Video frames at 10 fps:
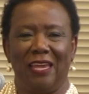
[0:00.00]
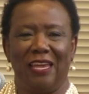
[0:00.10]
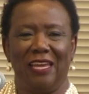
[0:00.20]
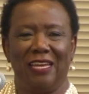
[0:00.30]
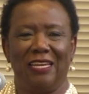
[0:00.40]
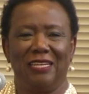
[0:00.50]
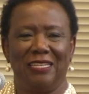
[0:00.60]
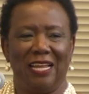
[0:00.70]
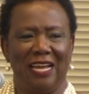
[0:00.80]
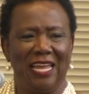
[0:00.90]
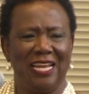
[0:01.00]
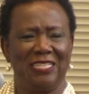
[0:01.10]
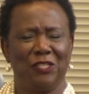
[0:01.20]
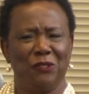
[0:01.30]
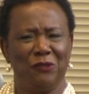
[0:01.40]
And I
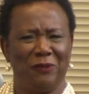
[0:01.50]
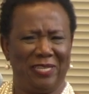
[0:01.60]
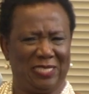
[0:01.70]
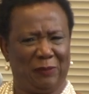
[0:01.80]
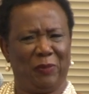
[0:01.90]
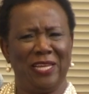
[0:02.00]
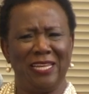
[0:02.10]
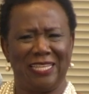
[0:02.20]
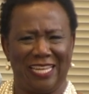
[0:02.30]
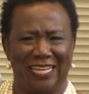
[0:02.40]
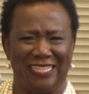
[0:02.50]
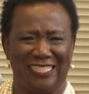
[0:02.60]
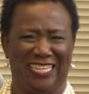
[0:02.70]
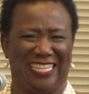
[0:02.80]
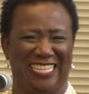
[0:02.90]
had to explain
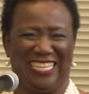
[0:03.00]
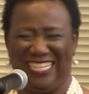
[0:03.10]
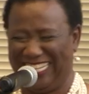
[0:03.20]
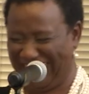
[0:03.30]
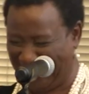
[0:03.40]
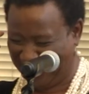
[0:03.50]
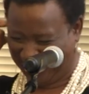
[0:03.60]
that.